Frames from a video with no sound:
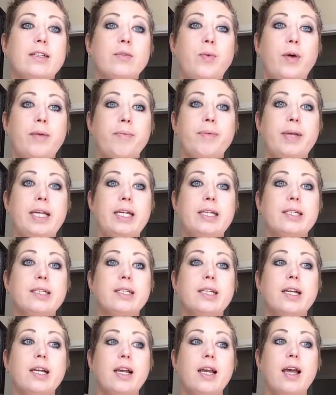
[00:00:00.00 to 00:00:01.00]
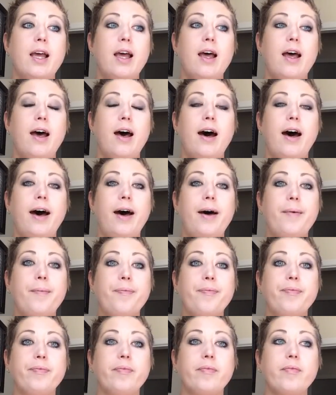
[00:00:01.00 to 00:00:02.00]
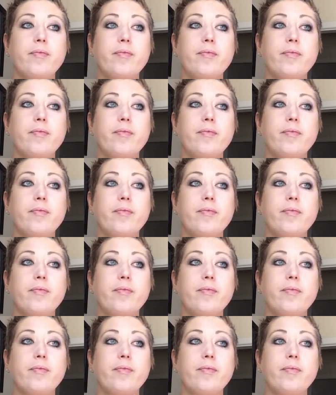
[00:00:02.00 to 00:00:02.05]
one piece. And